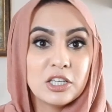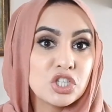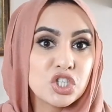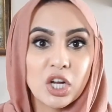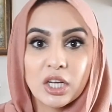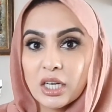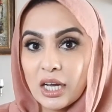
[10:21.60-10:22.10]

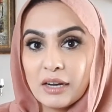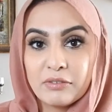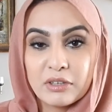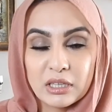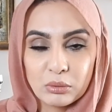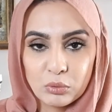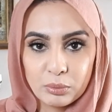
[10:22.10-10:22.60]
inshallah
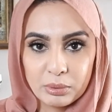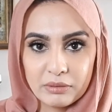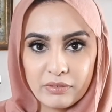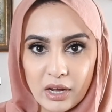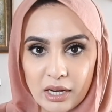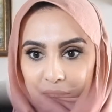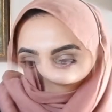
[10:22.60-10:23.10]
everything will be
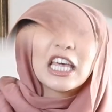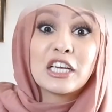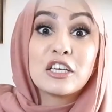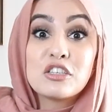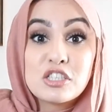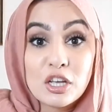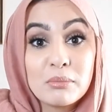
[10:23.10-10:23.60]
fine.
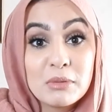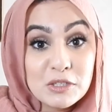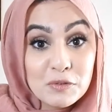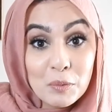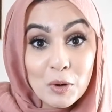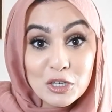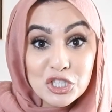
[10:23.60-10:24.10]
Thank you so much
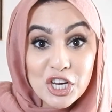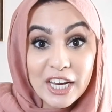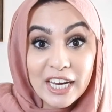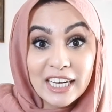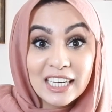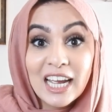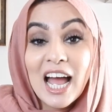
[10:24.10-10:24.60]
for
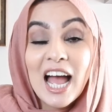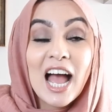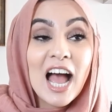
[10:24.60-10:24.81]
watching.